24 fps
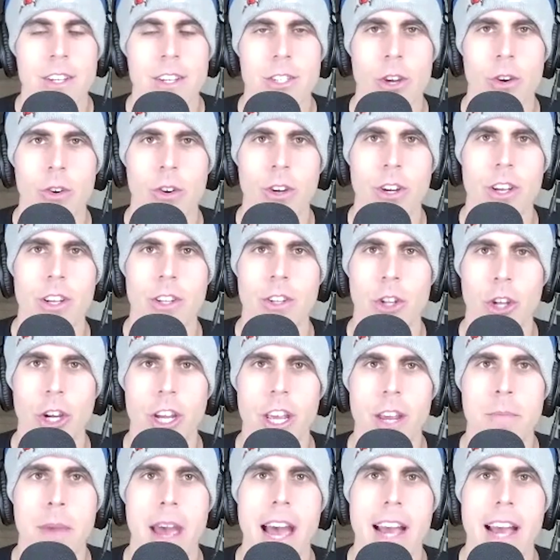So
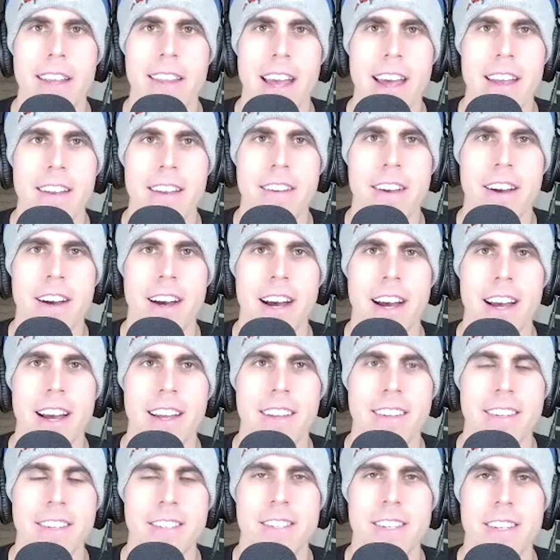looking back then,
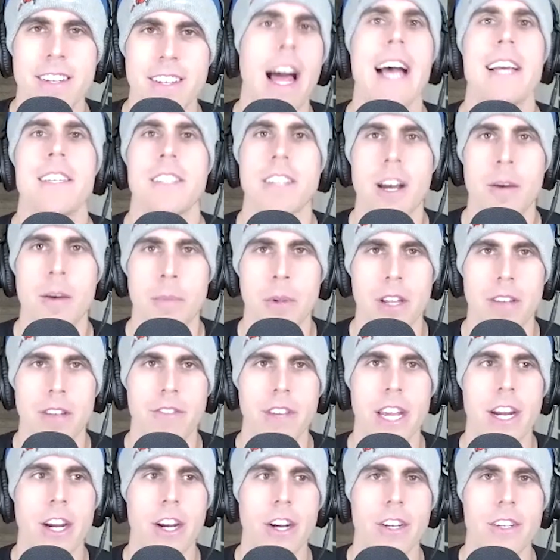the last couple
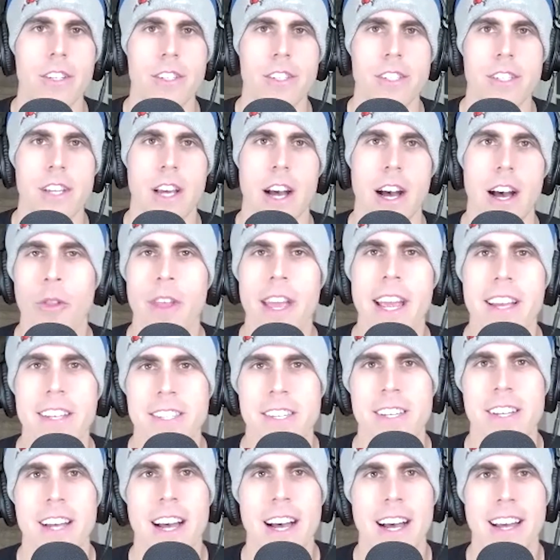of years, I don't think
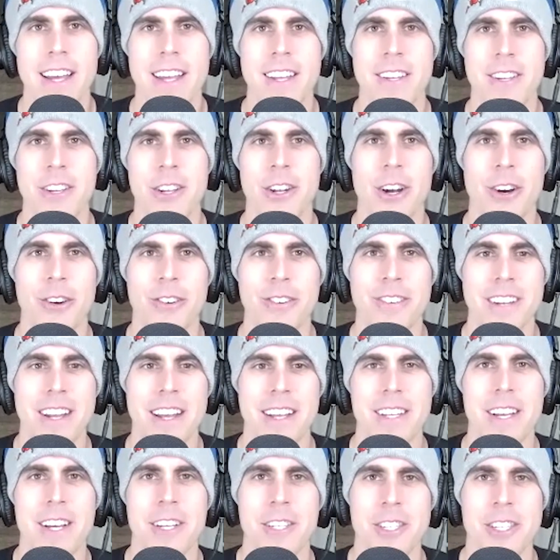it's
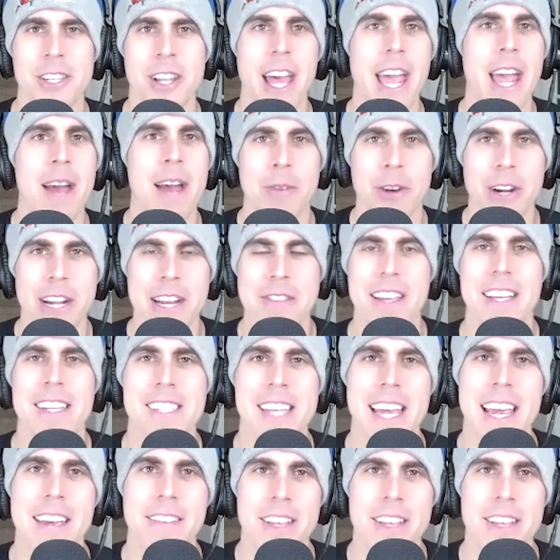a slam or anything